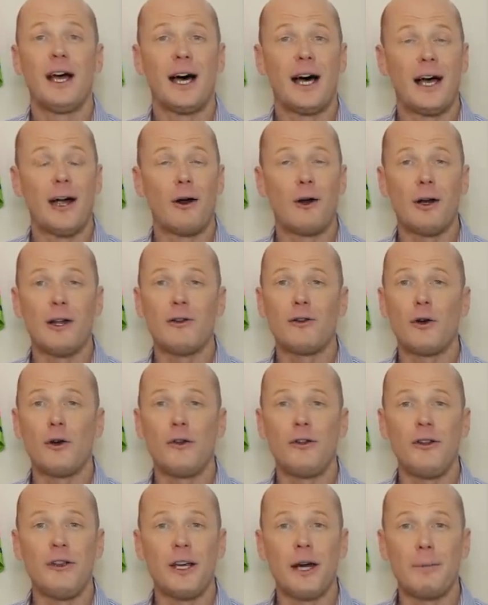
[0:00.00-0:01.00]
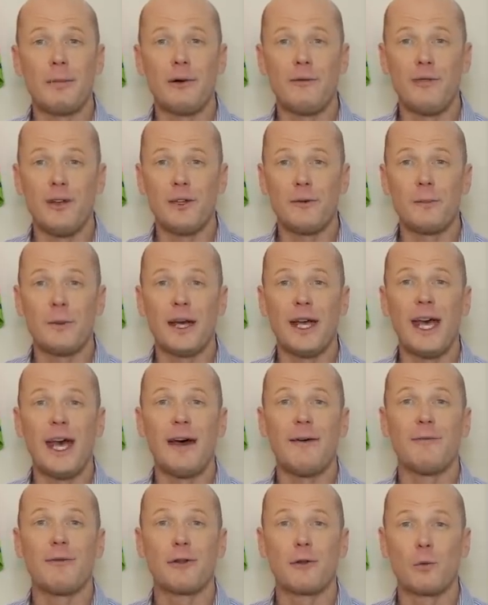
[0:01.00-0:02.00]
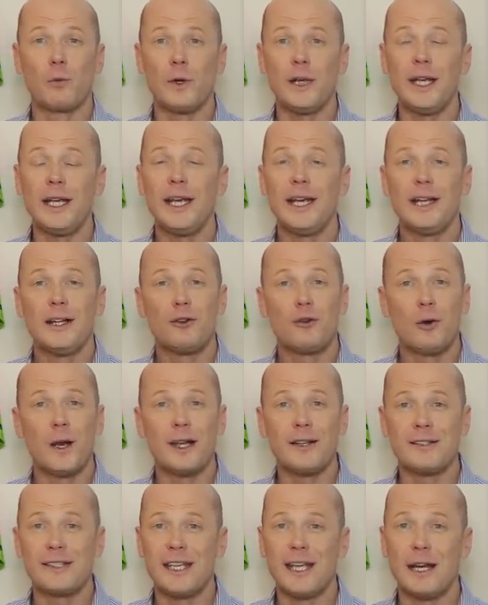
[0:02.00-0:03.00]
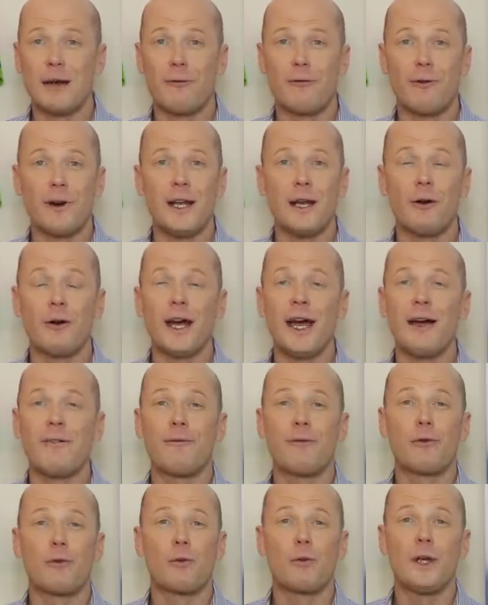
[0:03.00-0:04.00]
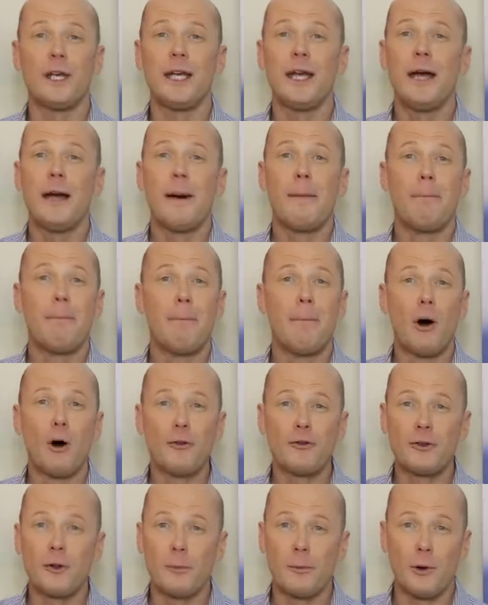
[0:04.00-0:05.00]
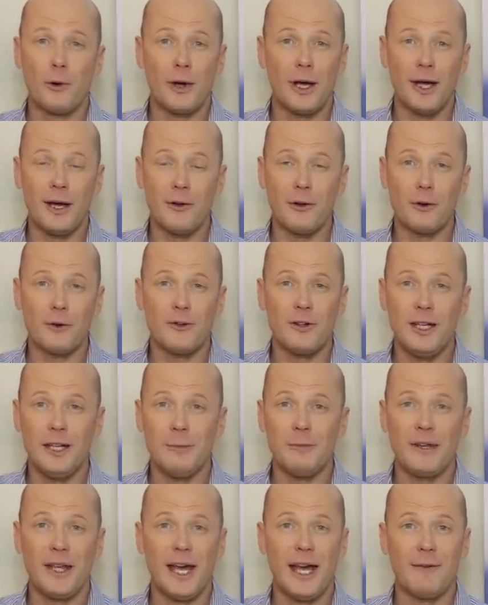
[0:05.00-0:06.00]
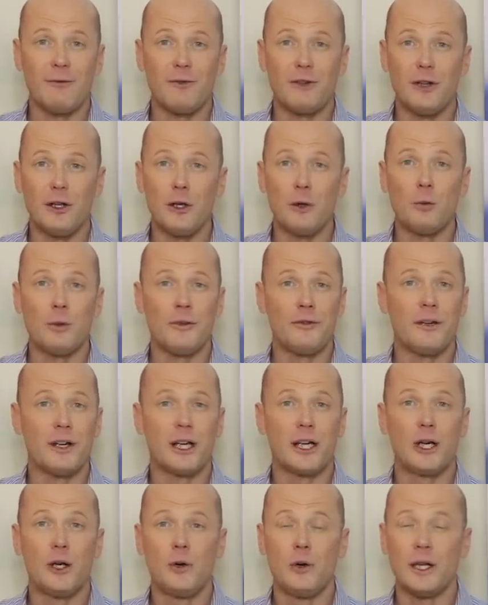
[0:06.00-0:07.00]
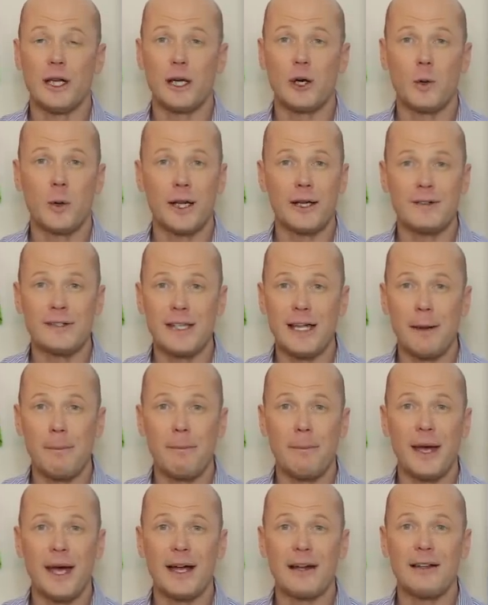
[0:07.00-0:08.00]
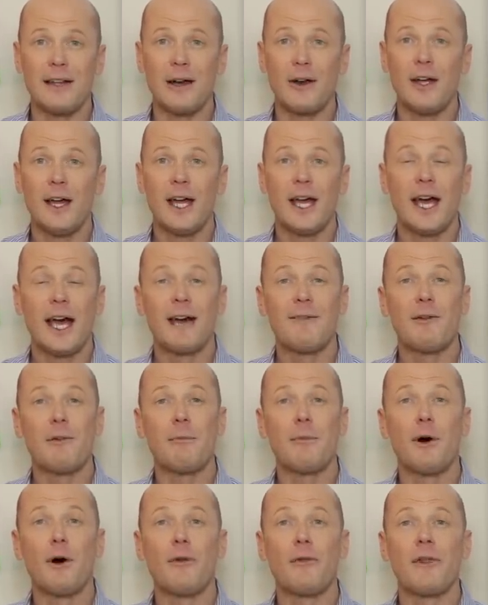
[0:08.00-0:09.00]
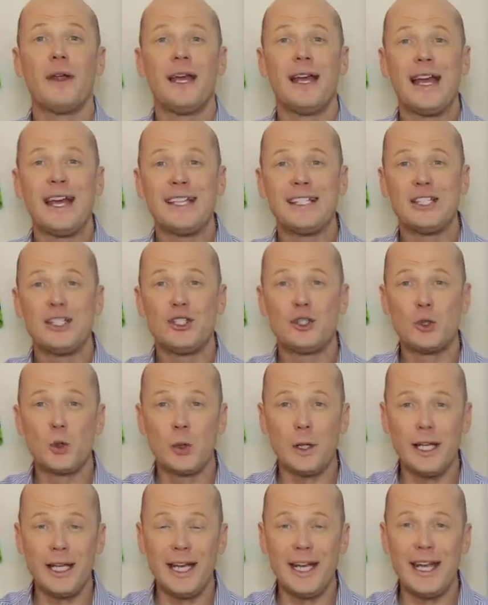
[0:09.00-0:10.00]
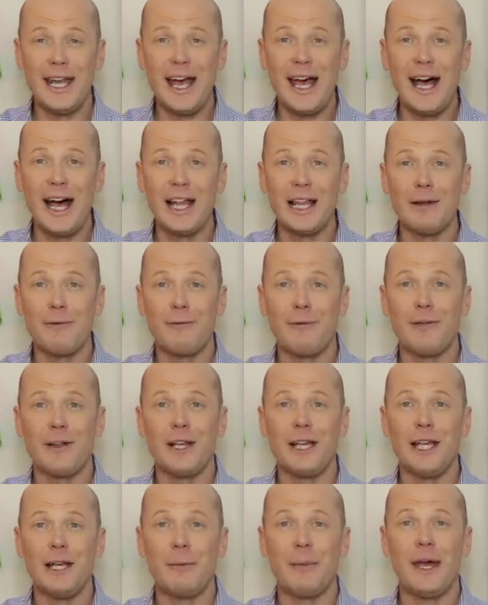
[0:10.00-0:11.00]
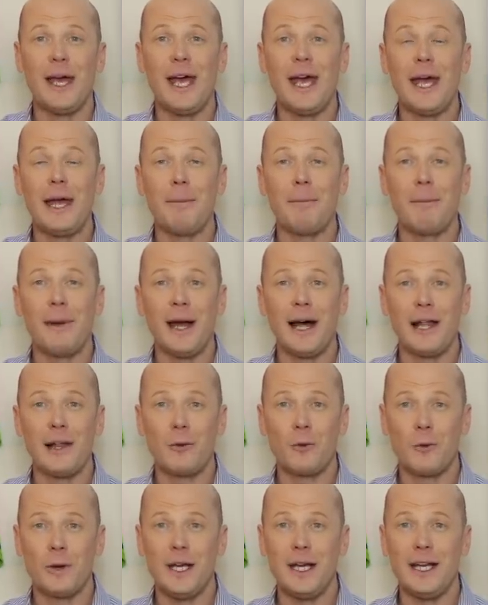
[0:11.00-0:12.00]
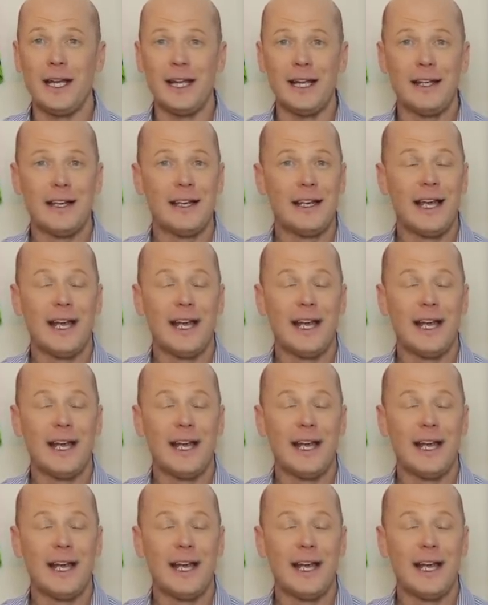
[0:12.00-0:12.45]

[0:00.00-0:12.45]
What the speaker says: I already told you Jumbo Visma have three. Trek Segafredo have three. Multiple other teams have two, with the Kunik Quickstep back there having both Julian Alaphilippe and Ballerini.